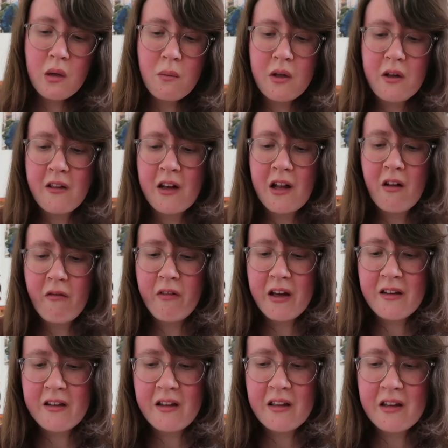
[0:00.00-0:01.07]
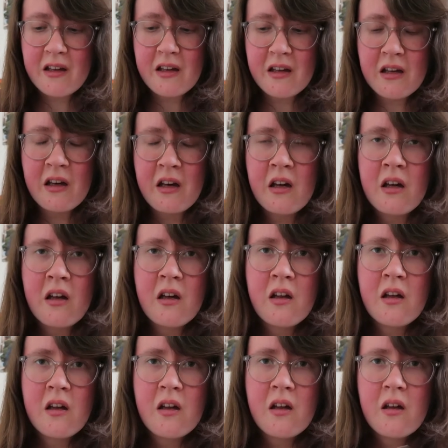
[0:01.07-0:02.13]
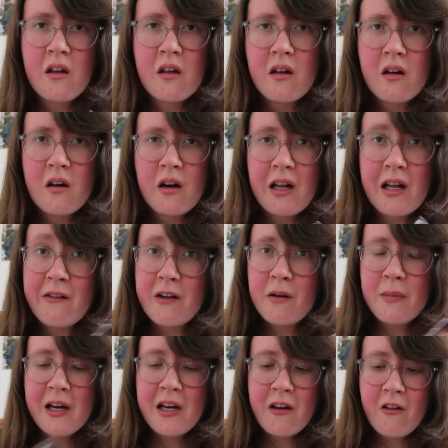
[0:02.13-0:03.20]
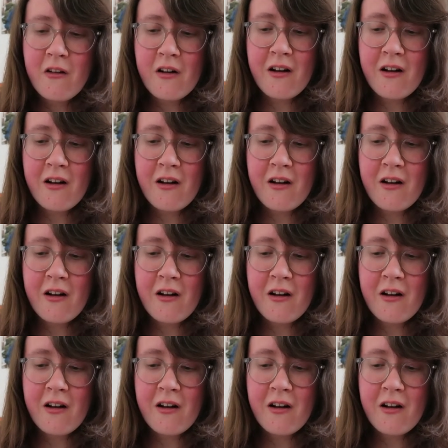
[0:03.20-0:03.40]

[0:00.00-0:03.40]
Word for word: because I love getting the lyric page.